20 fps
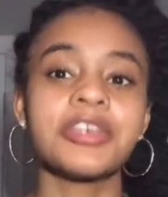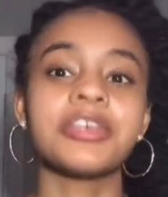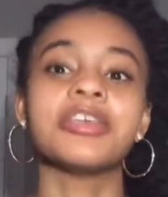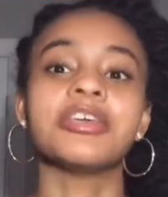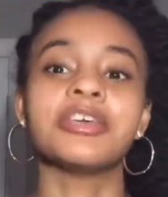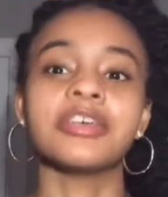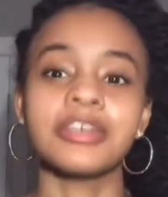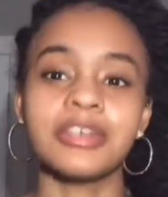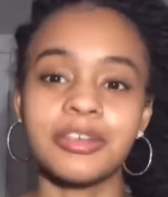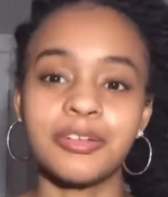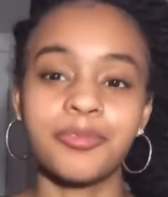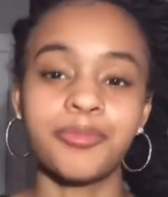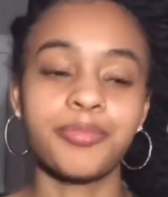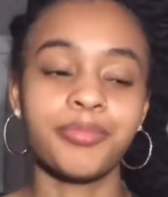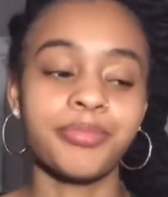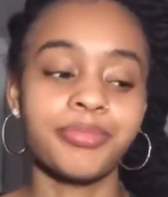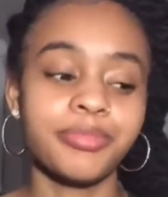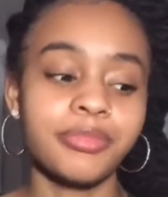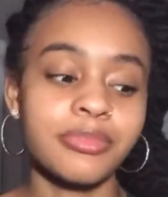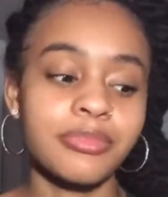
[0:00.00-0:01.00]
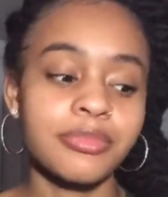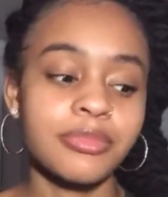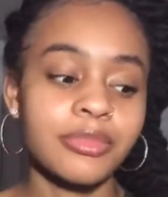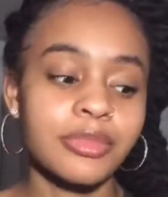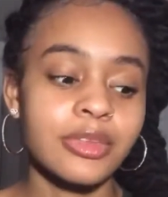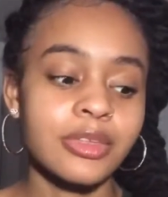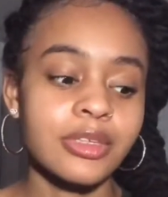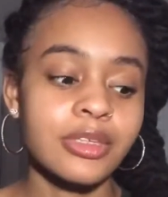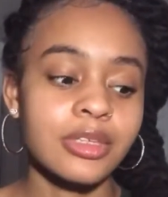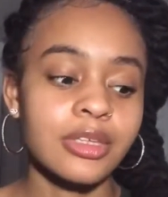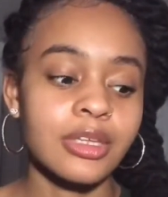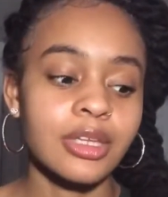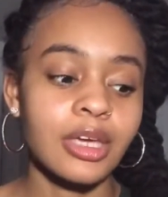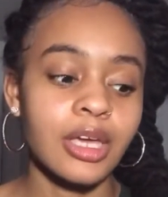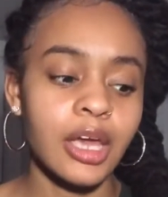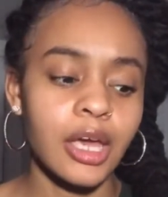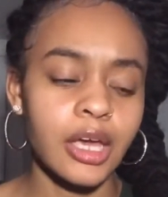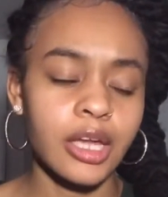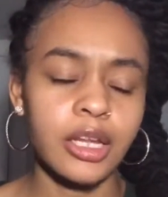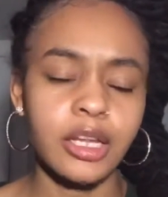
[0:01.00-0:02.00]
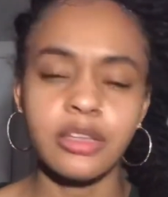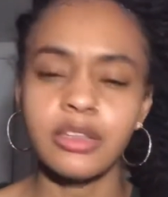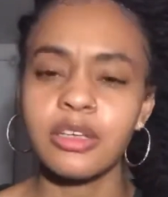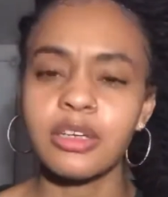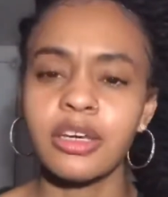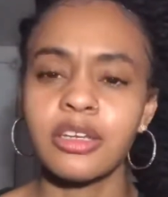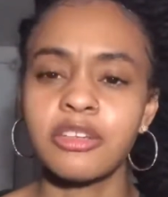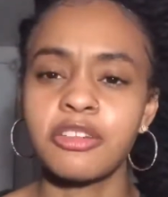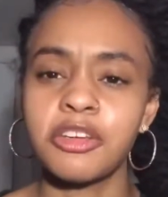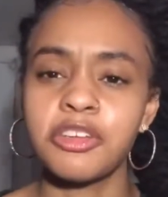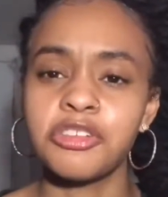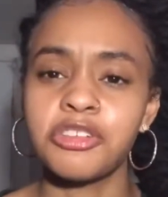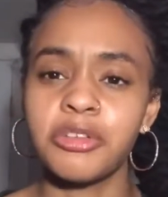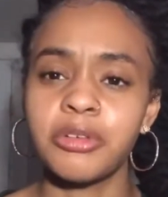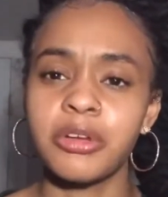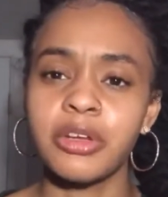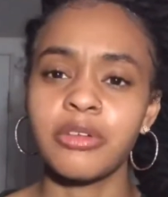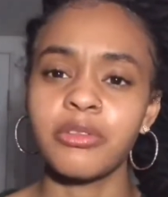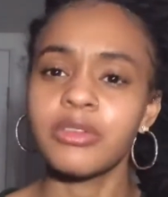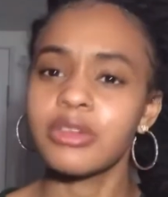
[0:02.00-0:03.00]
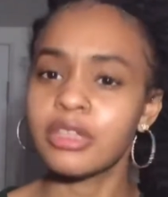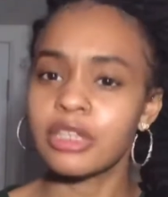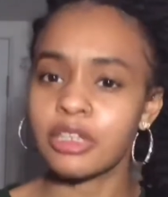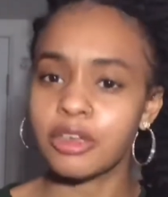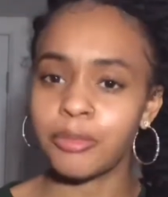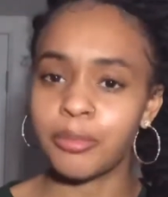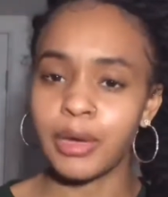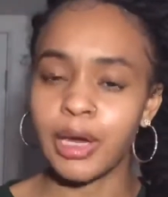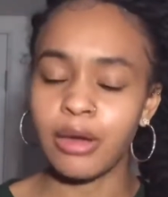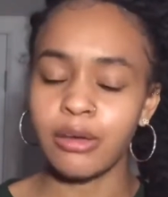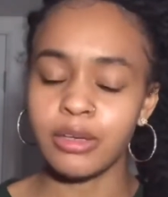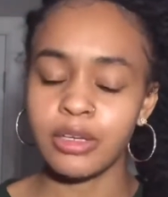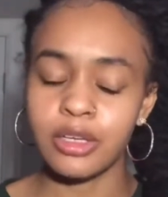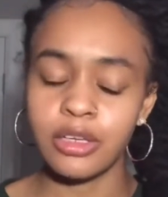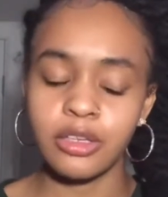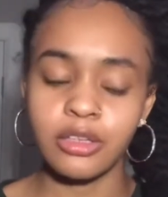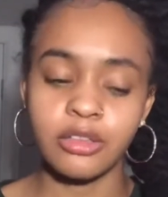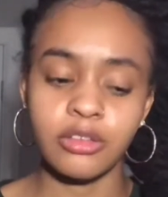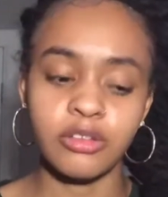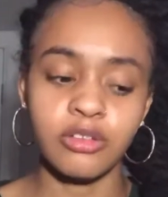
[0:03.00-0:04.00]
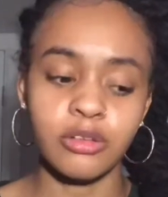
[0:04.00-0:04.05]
Yeah. And I think I touched on everything about it.